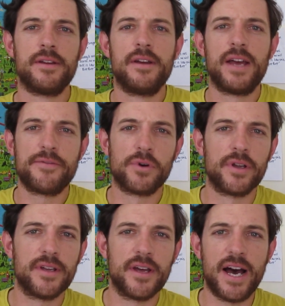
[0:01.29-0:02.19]
Hey
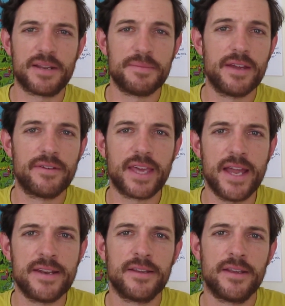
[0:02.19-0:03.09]
everyone, Adam here
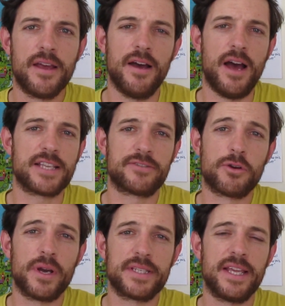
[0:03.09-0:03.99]
again. As
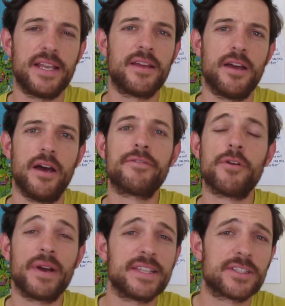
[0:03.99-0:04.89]
requested from
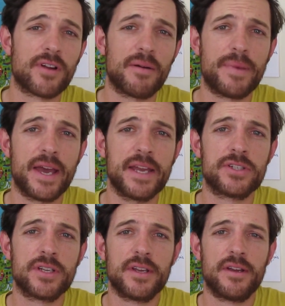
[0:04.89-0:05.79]
my Instagram page,